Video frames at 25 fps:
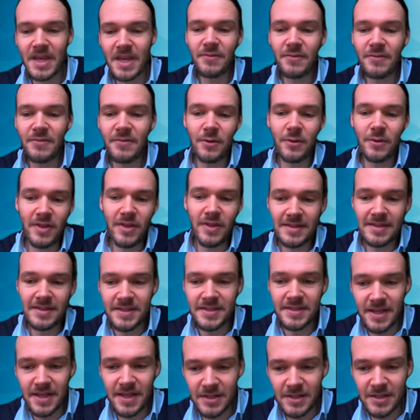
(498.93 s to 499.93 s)
If you then
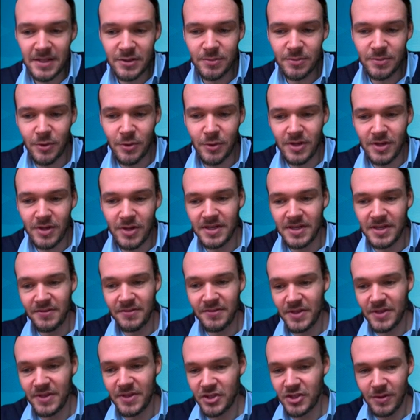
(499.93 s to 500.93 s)
start to model
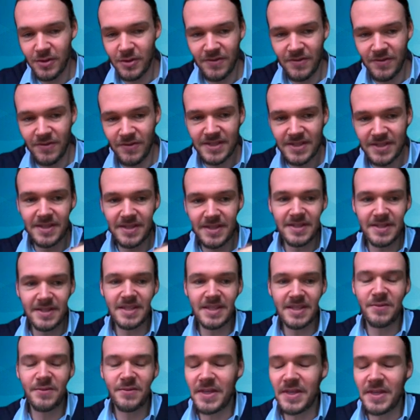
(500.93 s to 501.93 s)
individual vessels
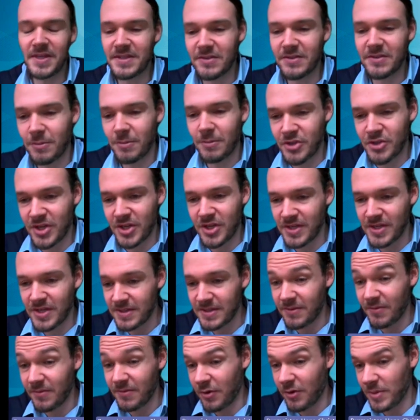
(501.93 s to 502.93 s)
as fixed objects,
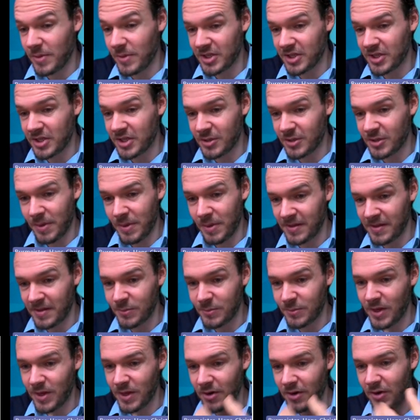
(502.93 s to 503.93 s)
it very much
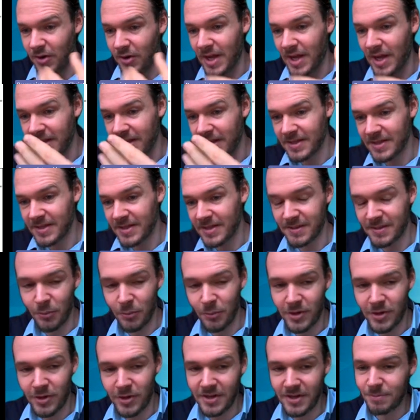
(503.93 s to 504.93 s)
depends where I, as a
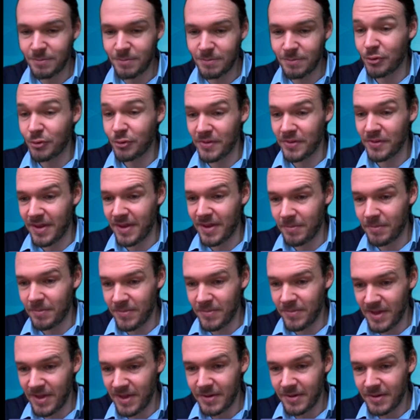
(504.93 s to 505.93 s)
modeler, put
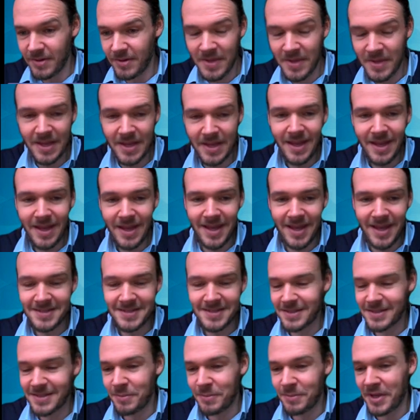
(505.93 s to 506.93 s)
them there.
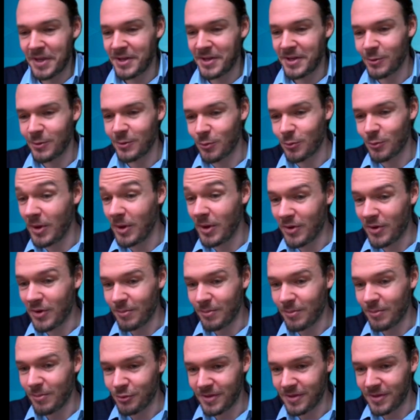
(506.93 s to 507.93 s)
And depending on where
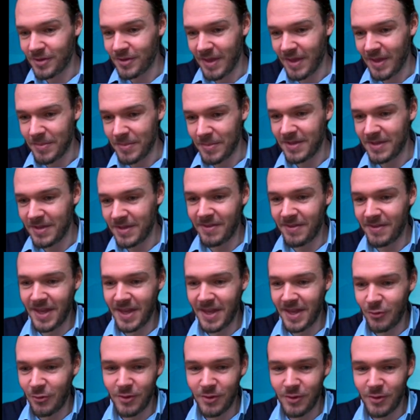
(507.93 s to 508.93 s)
I'm putting them in the
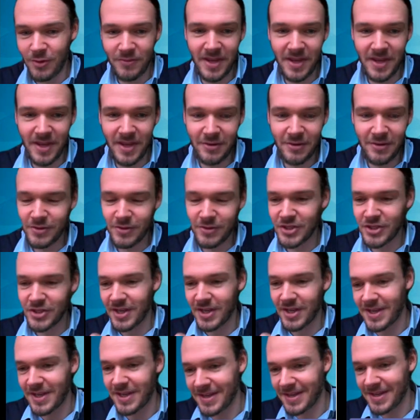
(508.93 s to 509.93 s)
area of the anchorage,
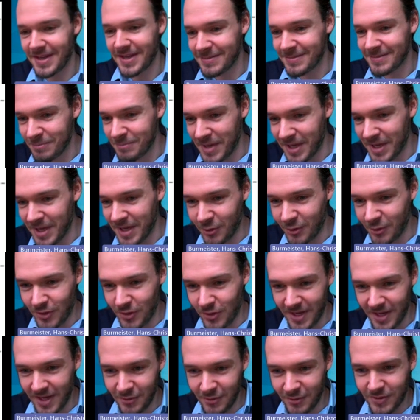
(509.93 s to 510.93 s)
I can make you
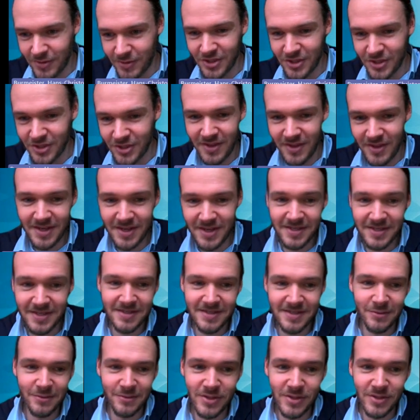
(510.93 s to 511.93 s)
an anchorage that
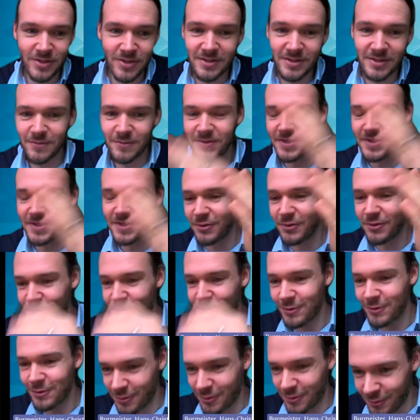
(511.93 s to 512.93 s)
has a risk of
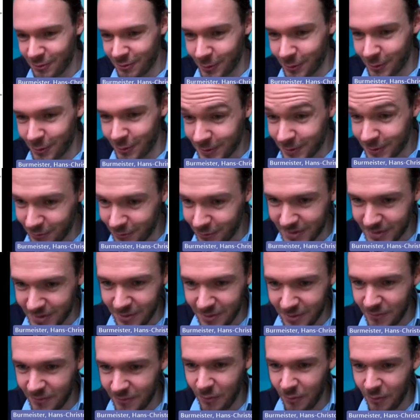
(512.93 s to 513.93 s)
0 or also a
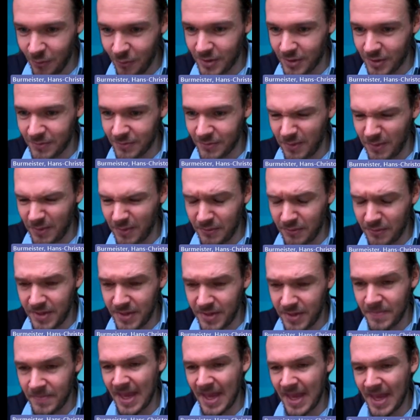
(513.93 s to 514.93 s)
risk of
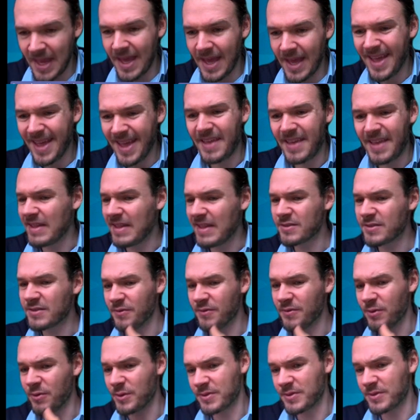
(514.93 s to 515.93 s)
450. And that's,
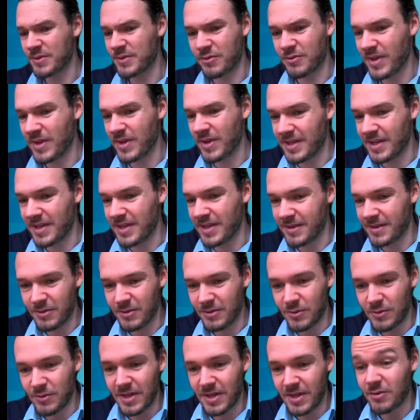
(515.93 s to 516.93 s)
of course, not really a
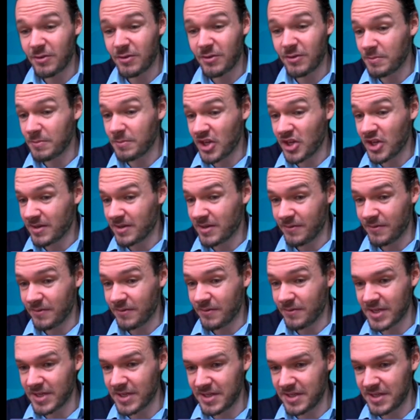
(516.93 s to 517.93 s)
good and
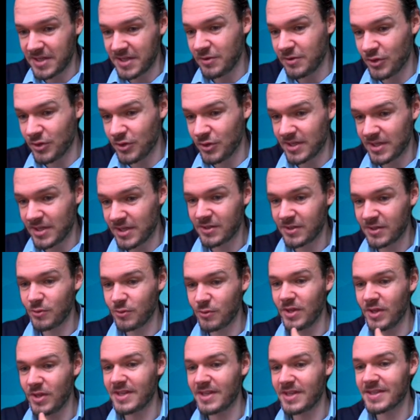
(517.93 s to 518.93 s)
objective criteria
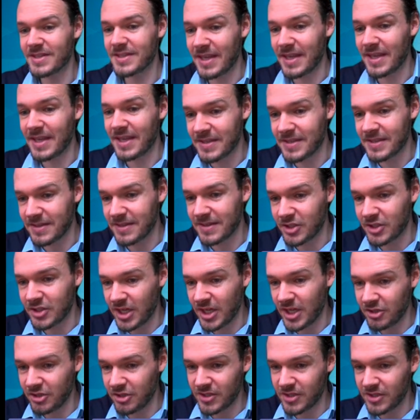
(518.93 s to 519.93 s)
to assess
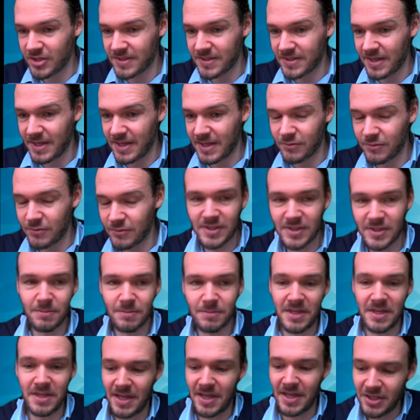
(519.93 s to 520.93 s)
changes and
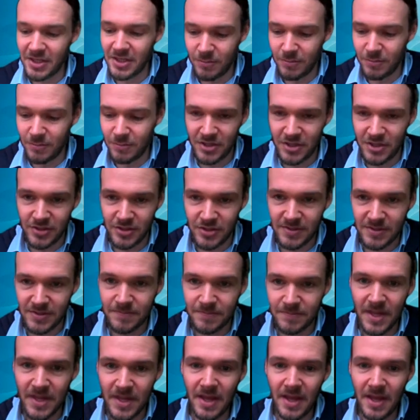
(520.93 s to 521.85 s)
risk mitigation measures.